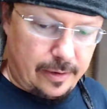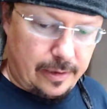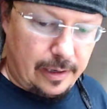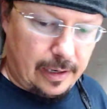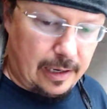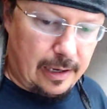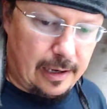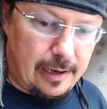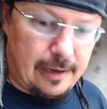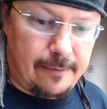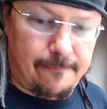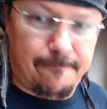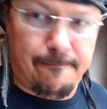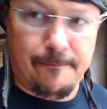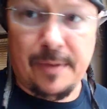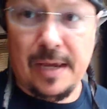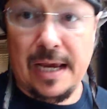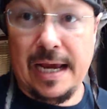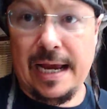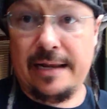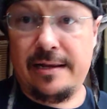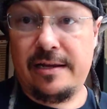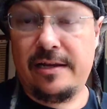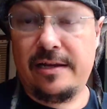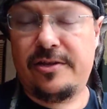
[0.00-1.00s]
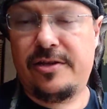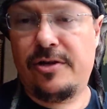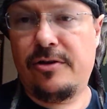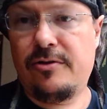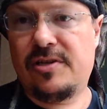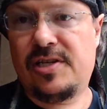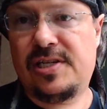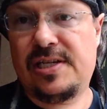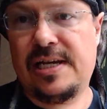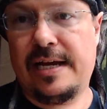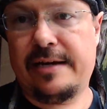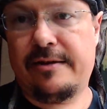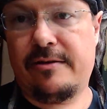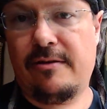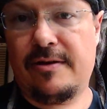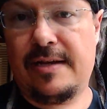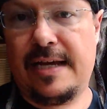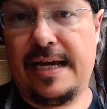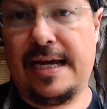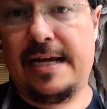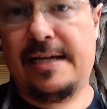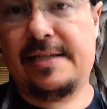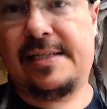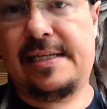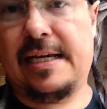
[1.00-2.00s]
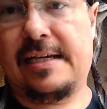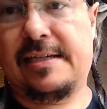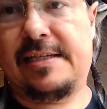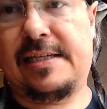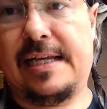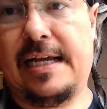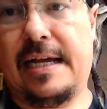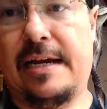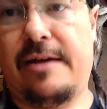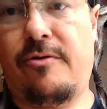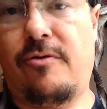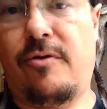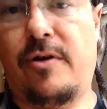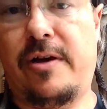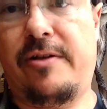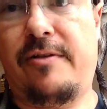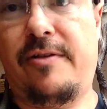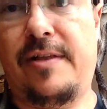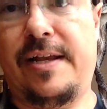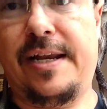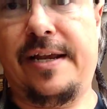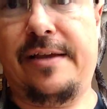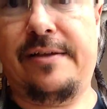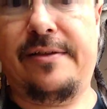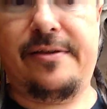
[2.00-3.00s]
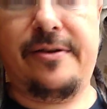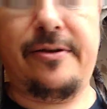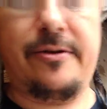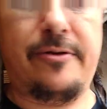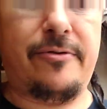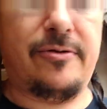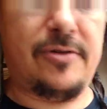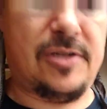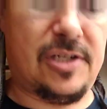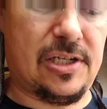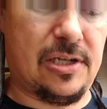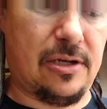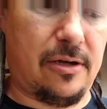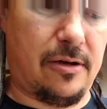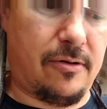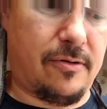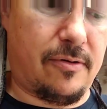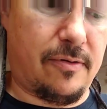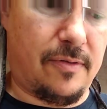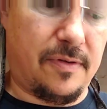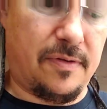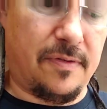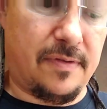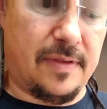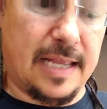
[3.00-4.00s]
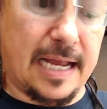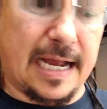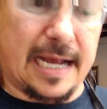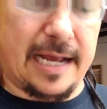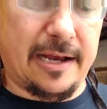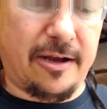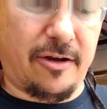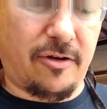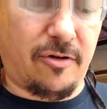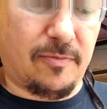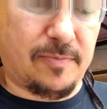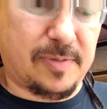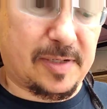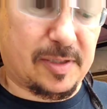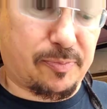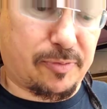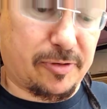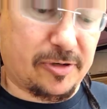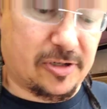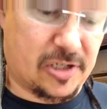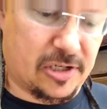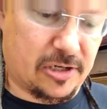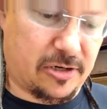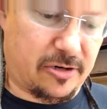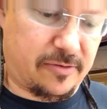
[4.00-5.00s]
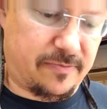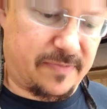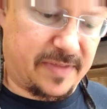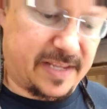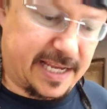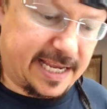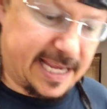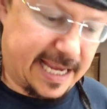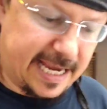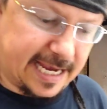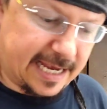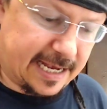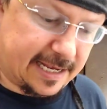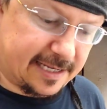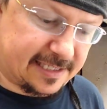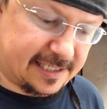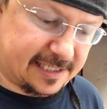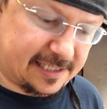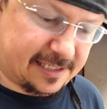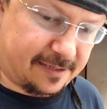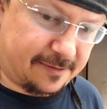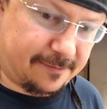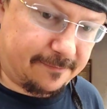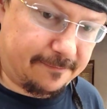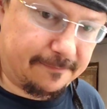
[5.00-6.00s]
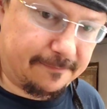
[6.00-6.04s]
And the 2-cycle gas has that oil in it too, so that helps preserve the gas.